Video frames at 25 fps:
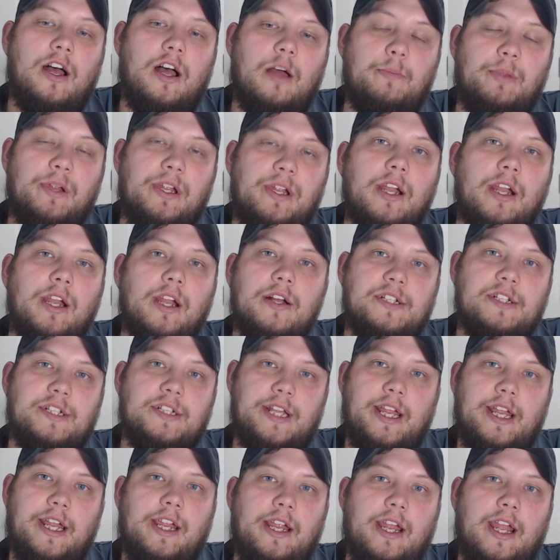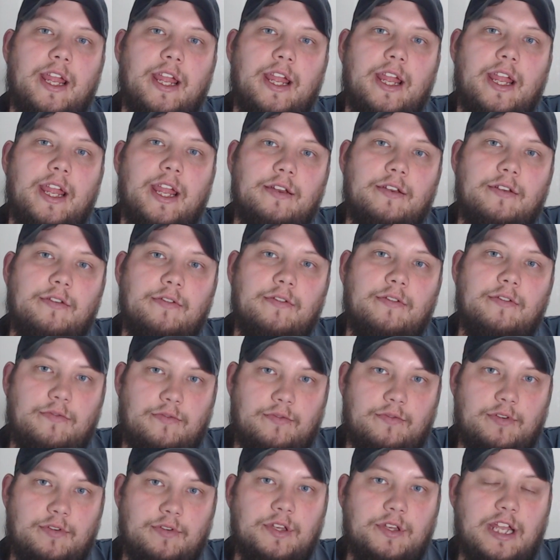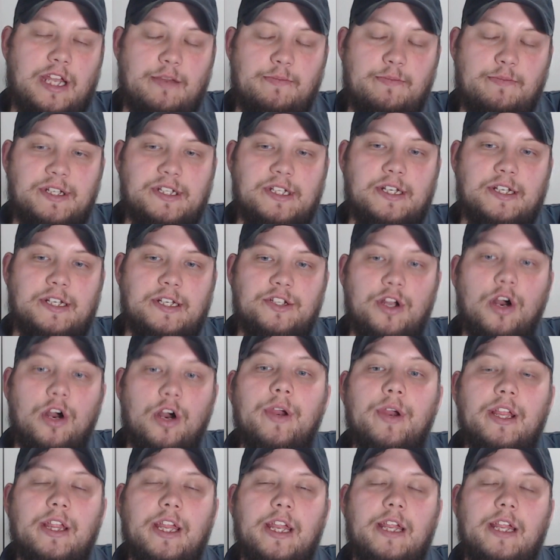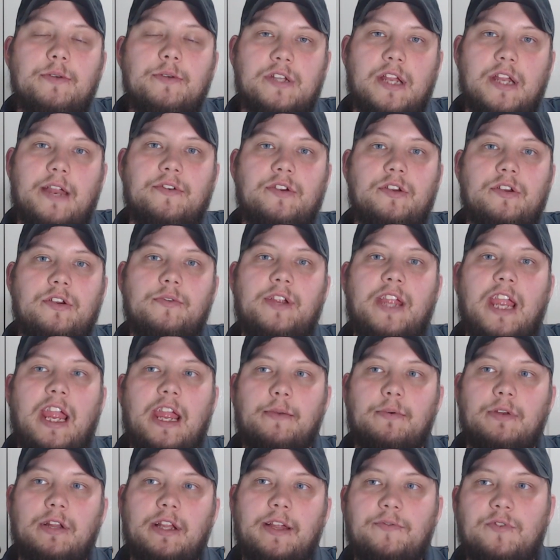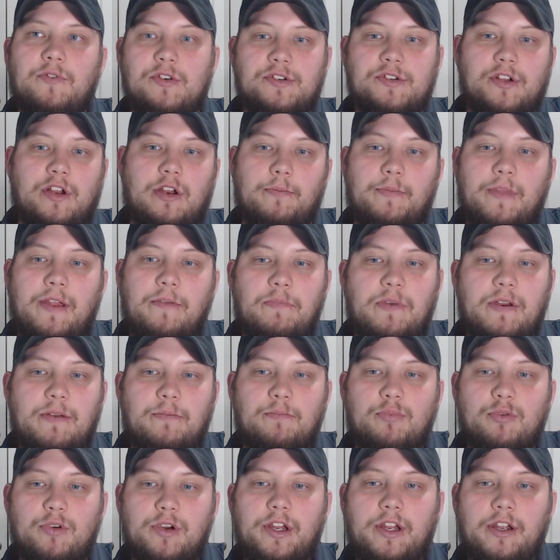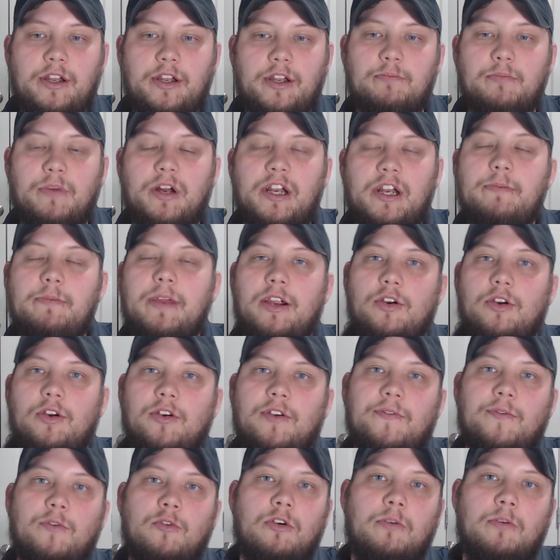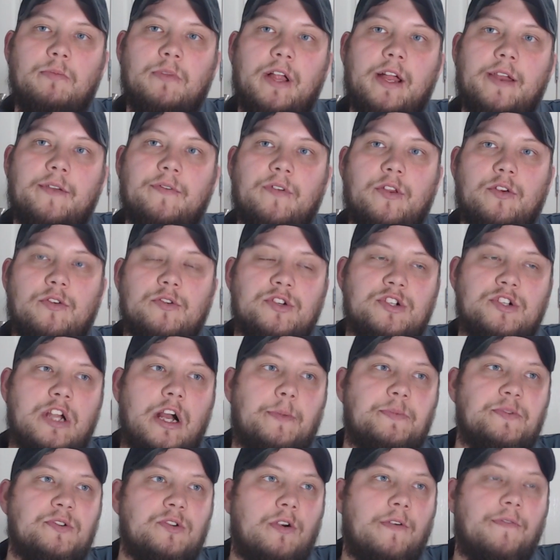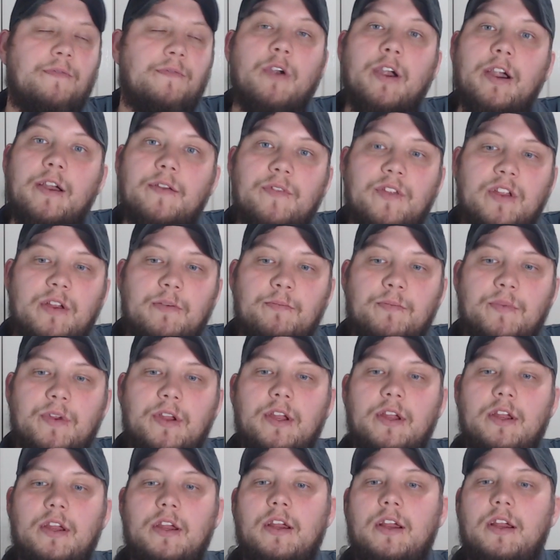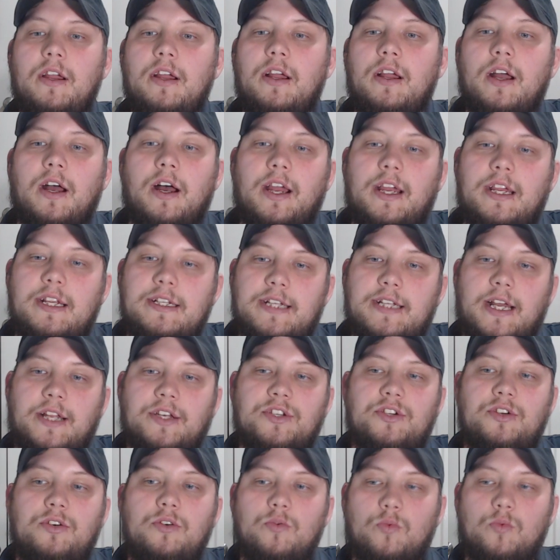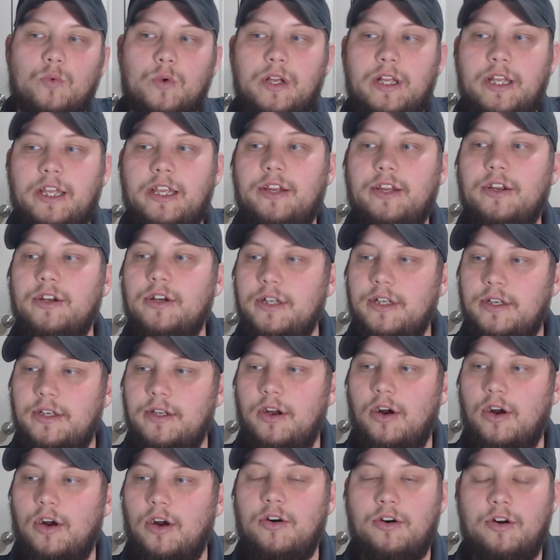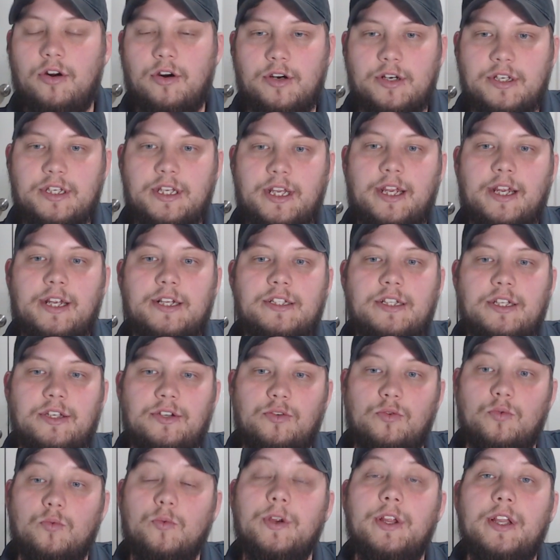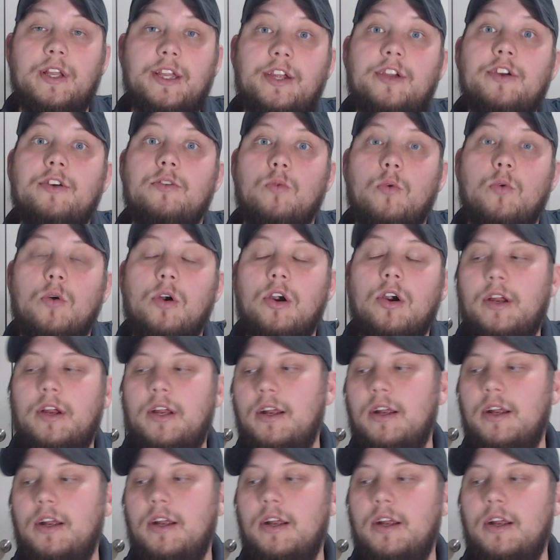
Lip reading: because they had dead misses, knowing that he was going to have to do cam and lifters on them. They've been pretty good money makers for him. A lot of other shops are afraid of them. He's got two really good R&R techs that do really good work.